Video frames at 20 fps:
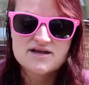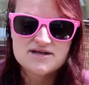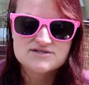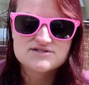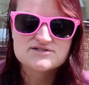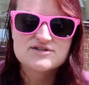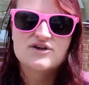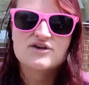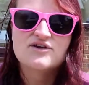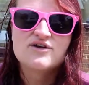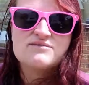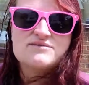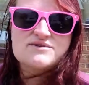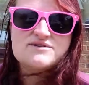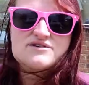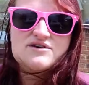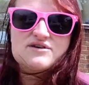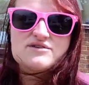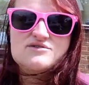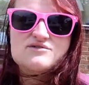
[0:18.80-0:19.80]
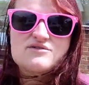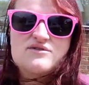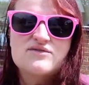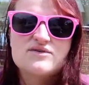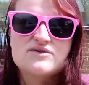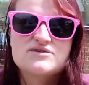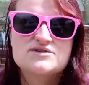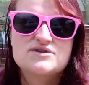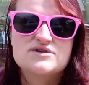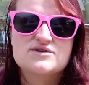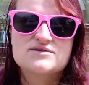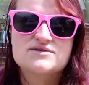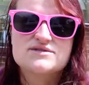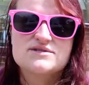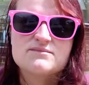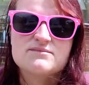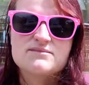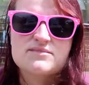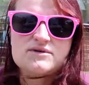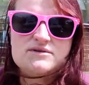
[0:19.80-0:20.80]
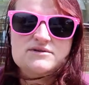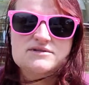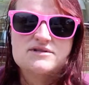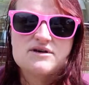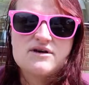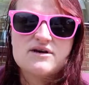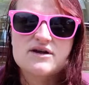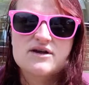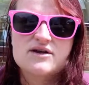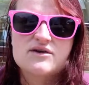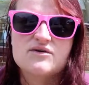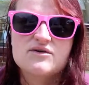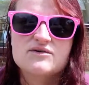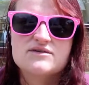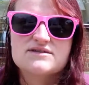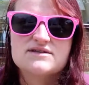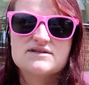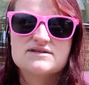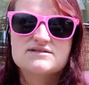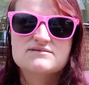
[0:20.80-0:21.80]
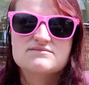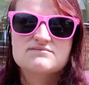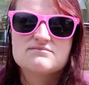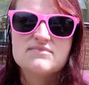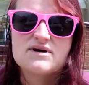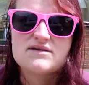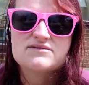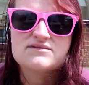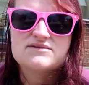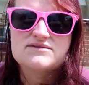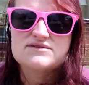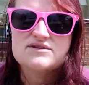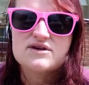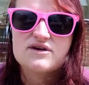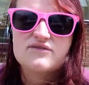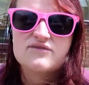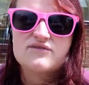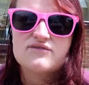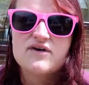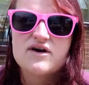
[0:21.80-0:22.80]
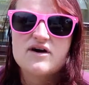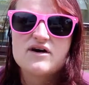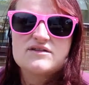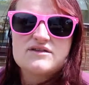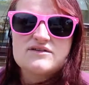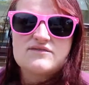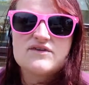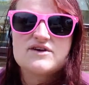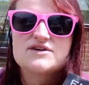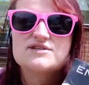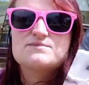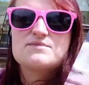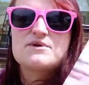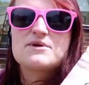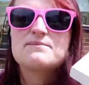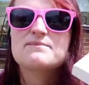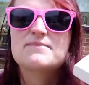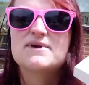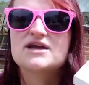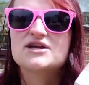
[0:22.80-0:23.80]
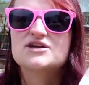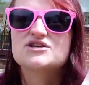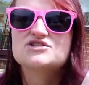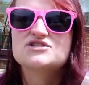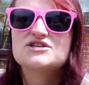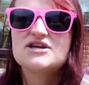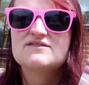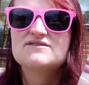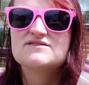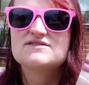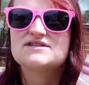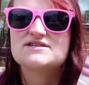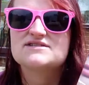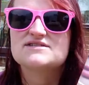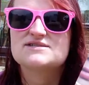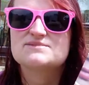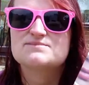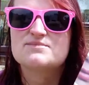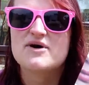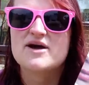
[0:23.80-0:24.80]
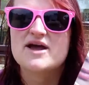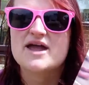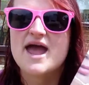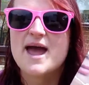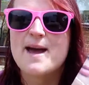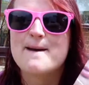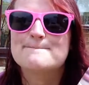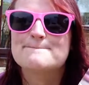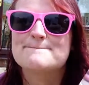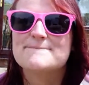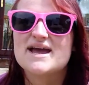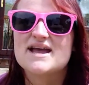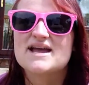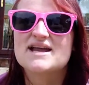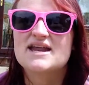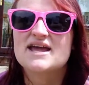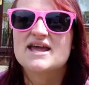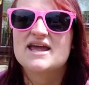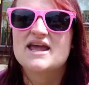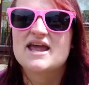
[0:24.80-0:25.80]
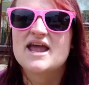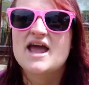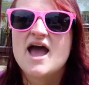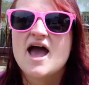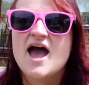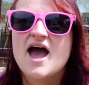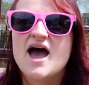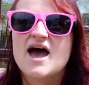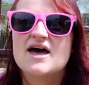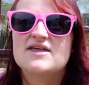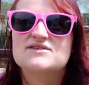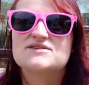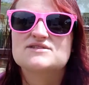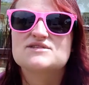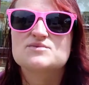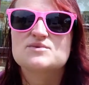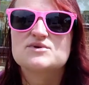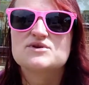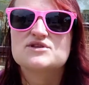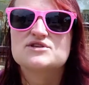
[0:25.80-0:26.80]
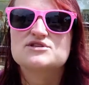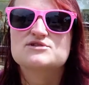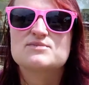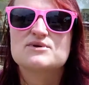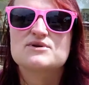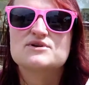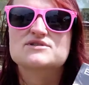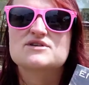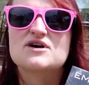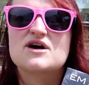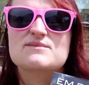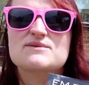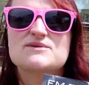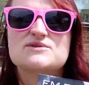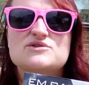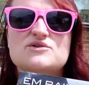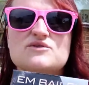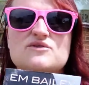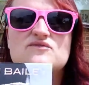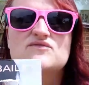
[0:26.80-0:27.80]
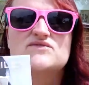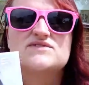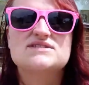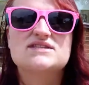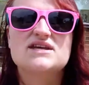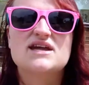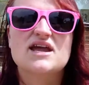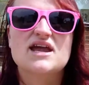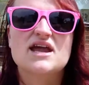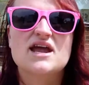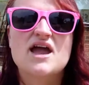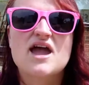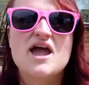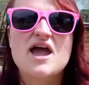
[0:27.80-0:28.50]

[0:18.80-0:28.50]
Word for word: So I'm just going to reveal to you some books that I got this month so far. The first book being Shift. This is by Em Bailey. And this is one of those books that I've been sort of seeing